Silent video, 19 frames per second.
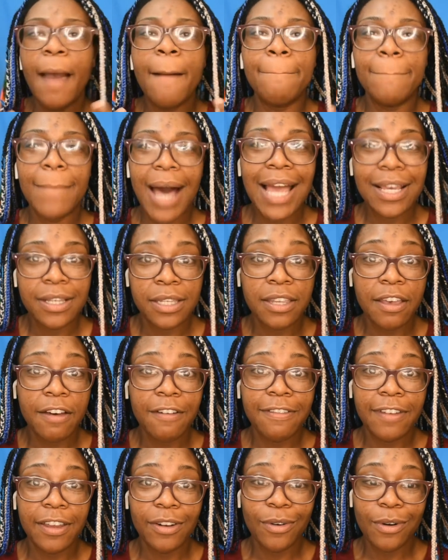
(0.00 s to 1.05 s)
myself
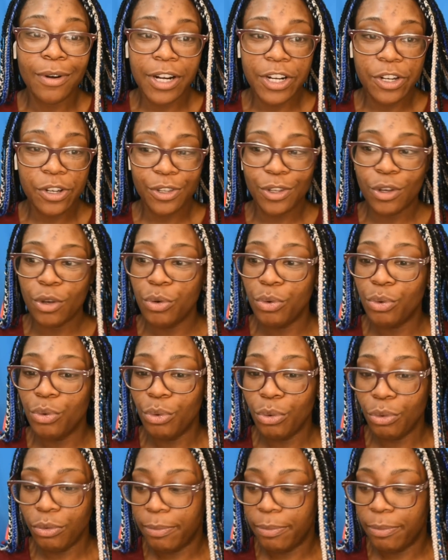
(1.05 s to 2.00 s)
in order to